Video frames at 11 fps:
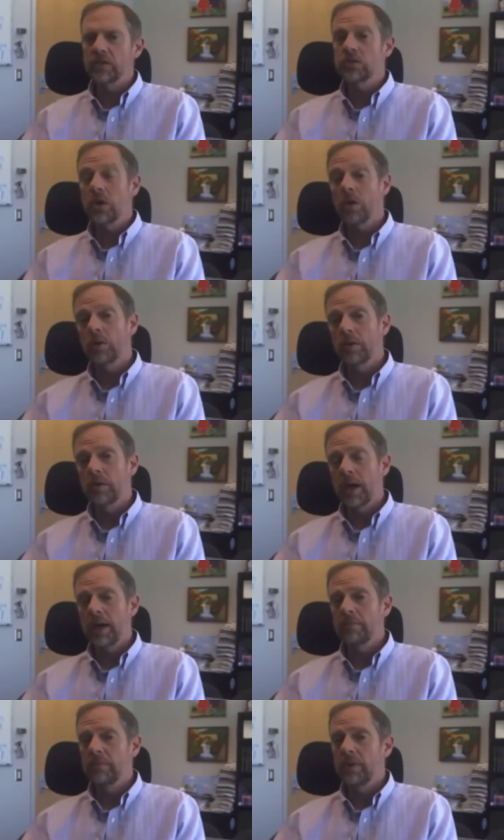so
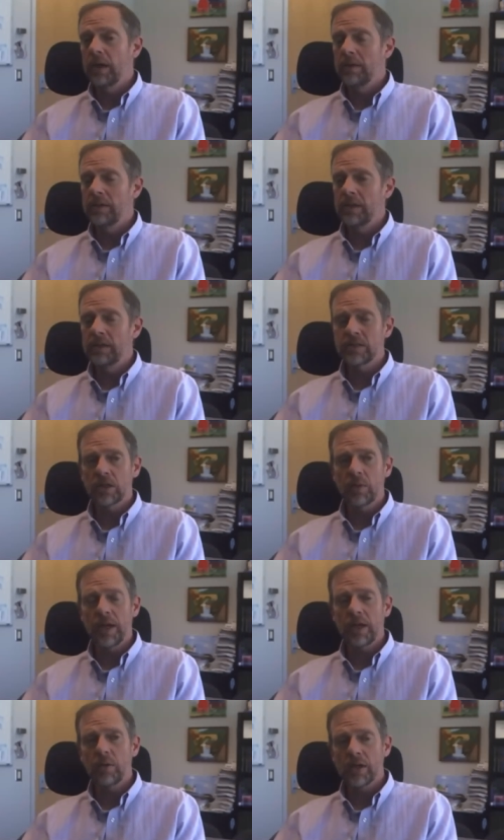I uh, th that's a
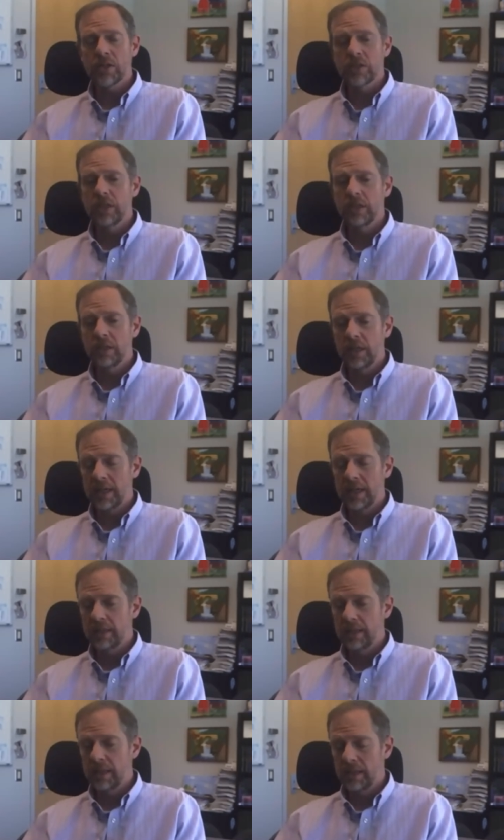great question
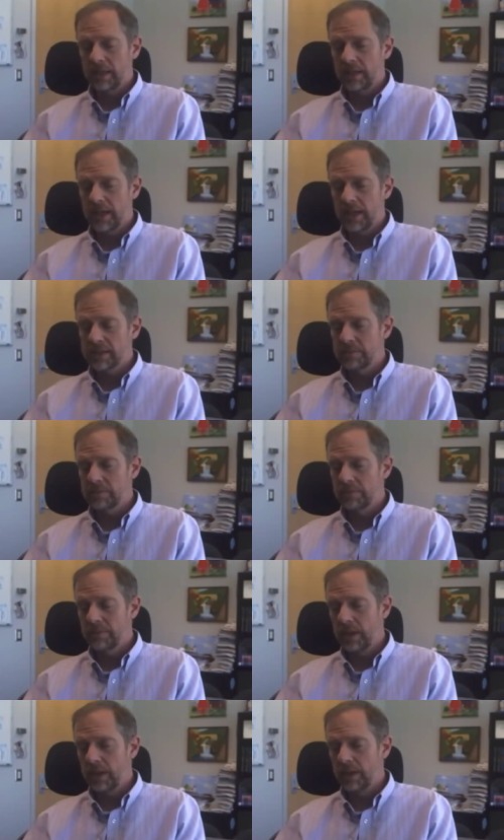and uh, a nice
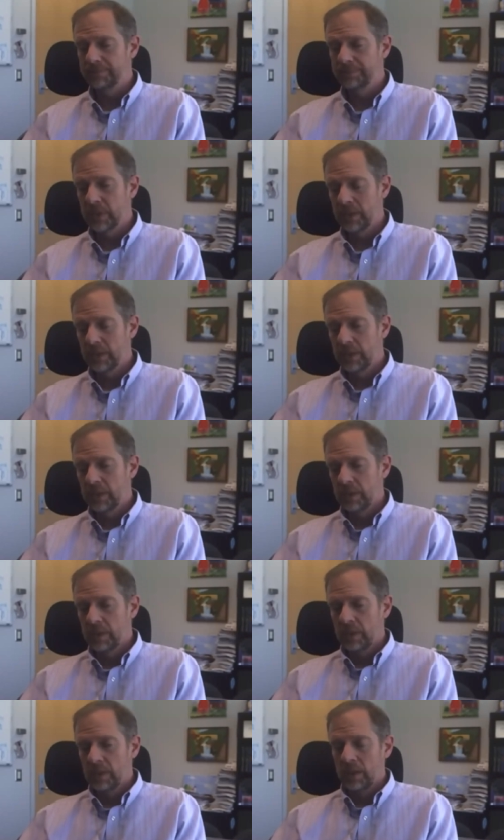um,
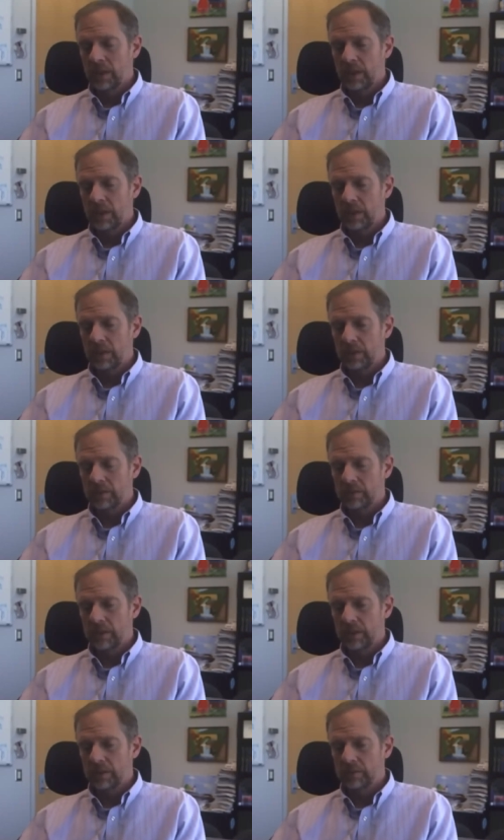uh,
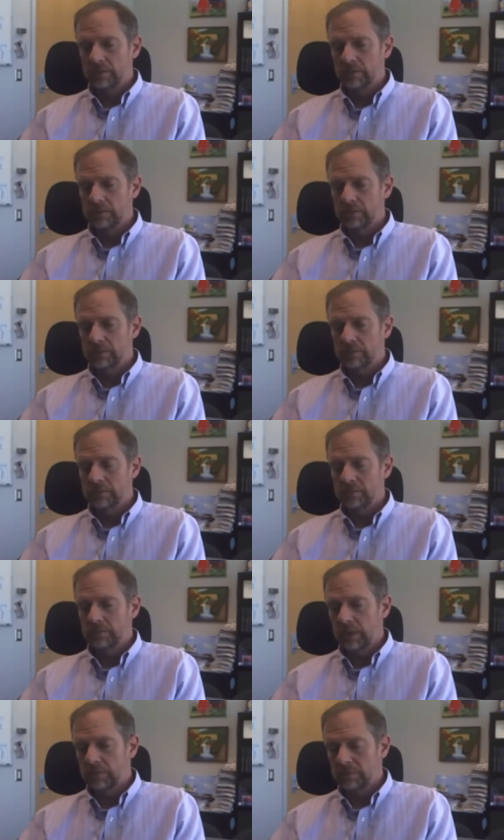uh
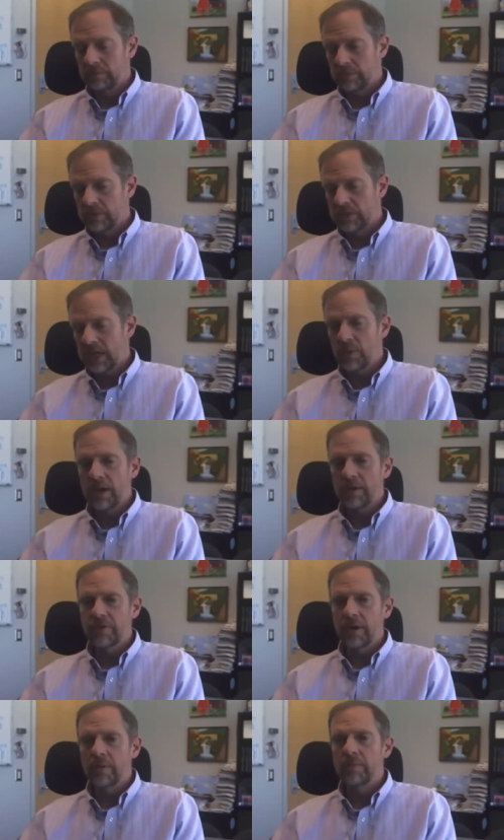you know, segue
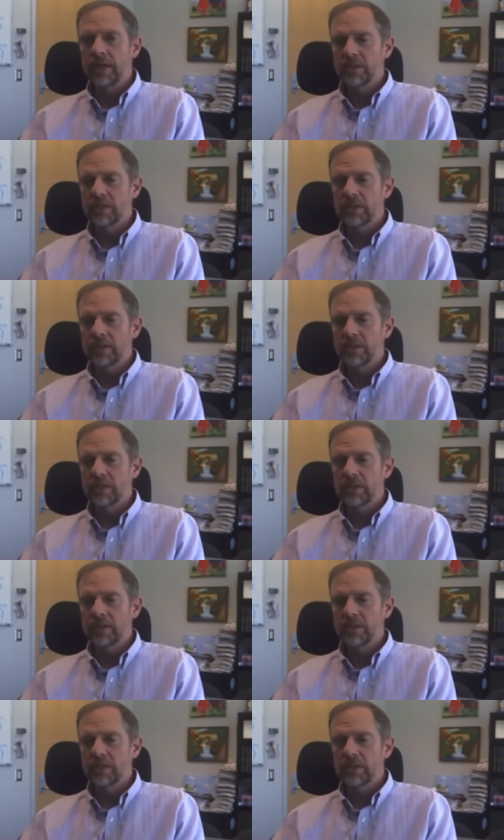from my